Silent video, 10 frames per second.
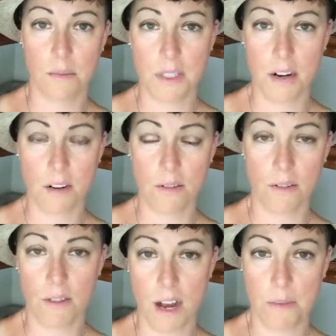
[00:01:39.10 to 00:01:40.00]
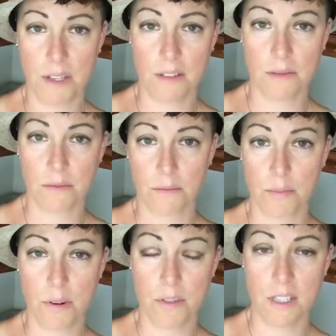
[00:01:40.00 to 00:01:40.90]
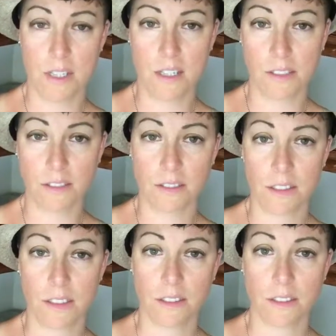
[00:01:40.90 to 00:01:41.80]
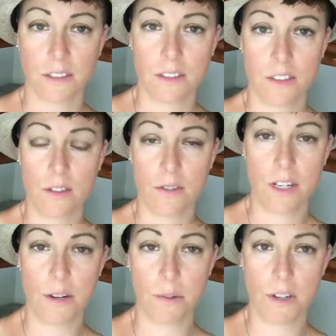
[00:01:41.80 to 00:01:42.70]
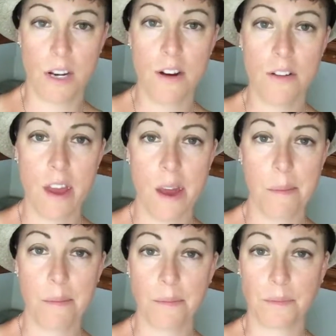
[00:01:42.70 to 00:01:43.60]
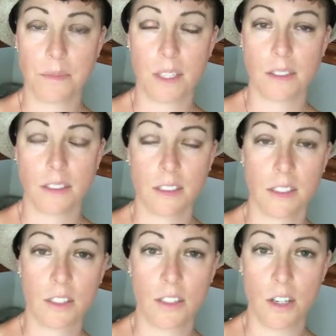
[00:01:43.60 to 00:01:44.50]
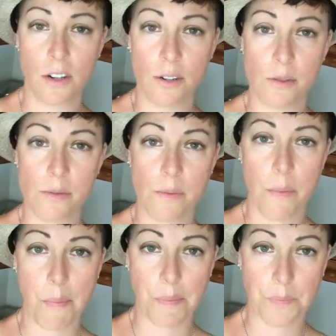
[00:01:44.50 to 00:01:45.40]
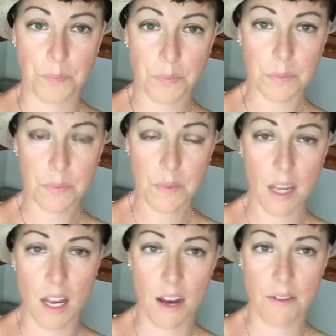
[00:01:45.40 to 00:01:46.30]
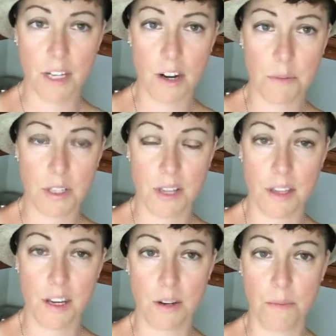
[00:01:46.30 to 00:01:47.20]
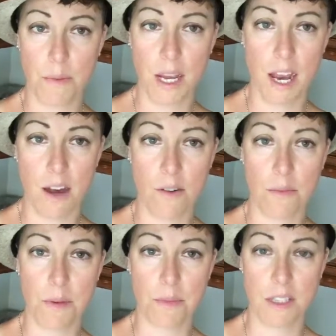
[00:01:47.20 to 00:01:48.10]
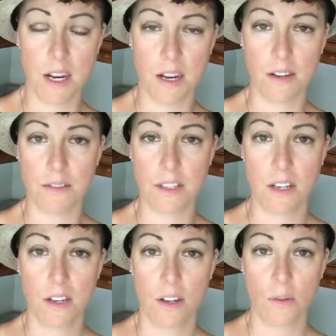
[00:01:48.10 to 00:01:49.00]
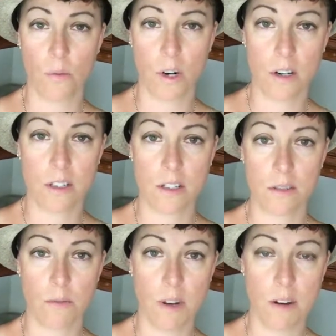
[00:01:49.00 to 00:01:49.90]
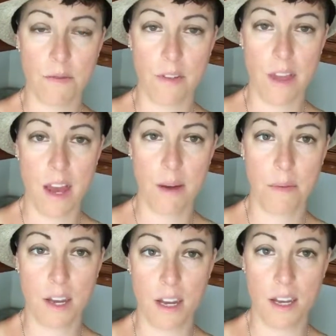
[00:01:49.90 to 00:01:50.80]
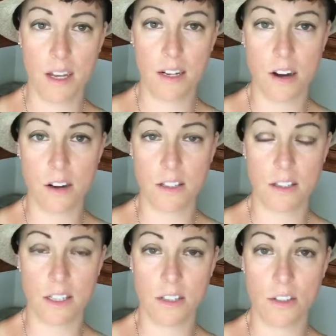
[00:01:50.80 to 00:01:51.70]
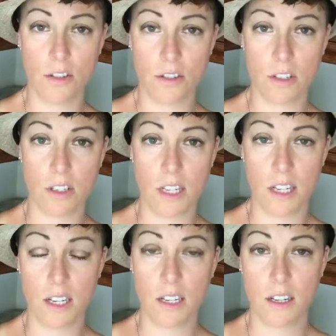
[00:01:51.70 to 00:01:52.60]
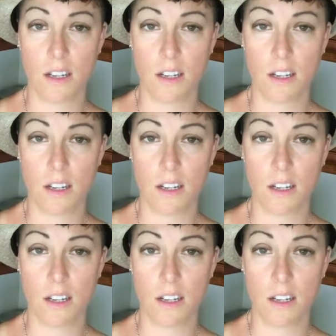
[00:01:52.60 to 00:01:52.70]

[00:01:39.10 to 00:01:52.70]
duck or rabbit protein sold anywhere near them. So having an option that they could make at home themselves worked well for them, and honestly it's usually